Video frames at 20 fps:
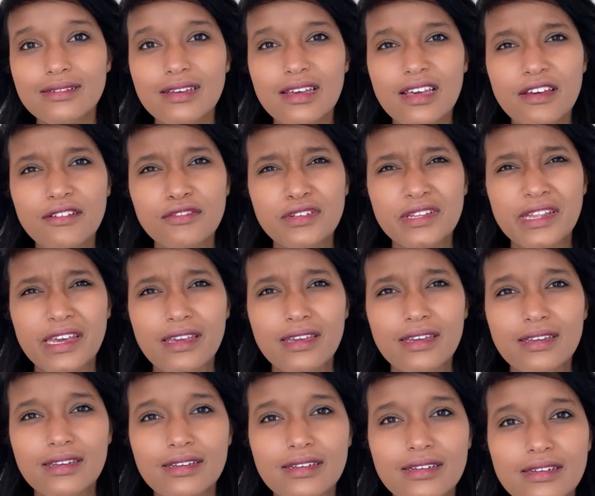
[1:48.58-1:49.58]
every day.
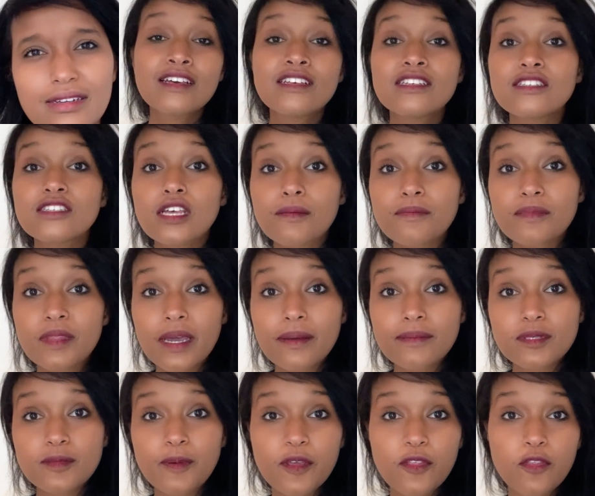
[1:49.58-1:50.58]

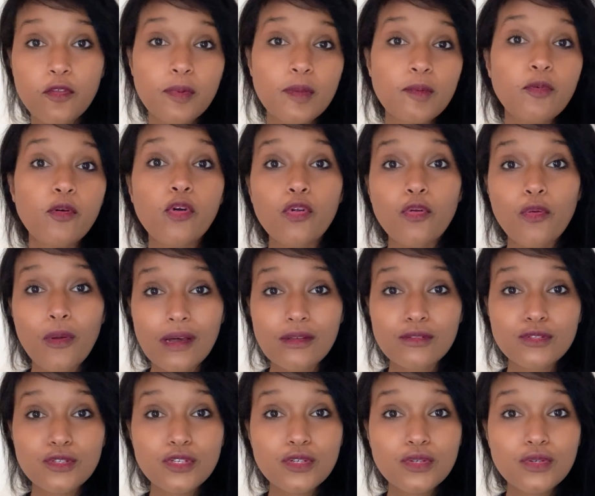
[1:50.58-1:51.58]
Sometimes by the people
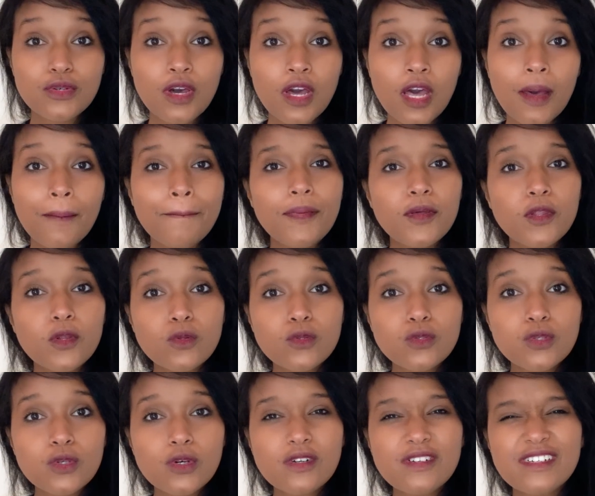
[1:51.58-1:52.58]
around you, but
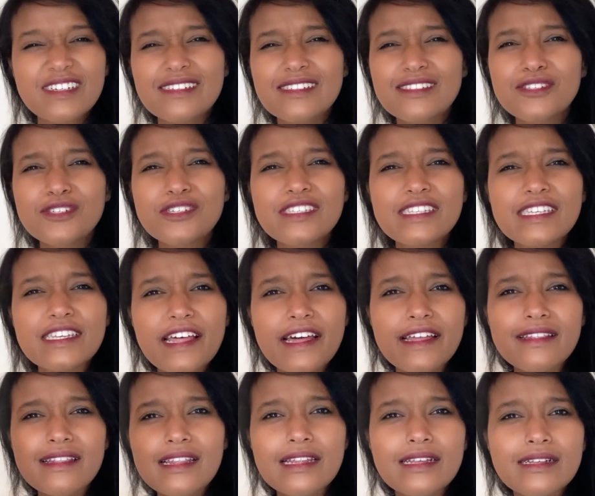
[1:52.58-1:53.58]
also, do you see
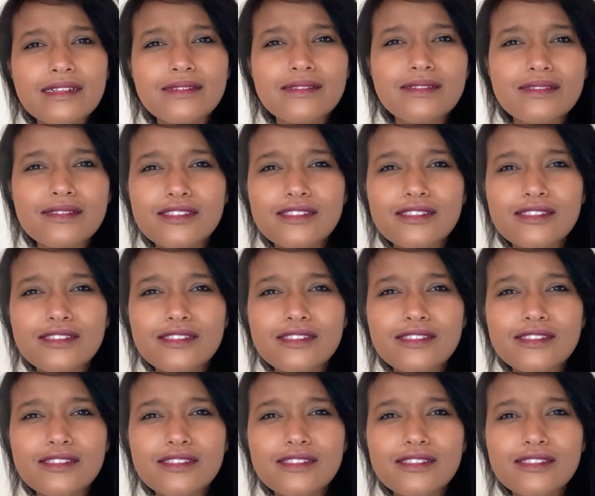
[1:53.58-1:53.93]
that little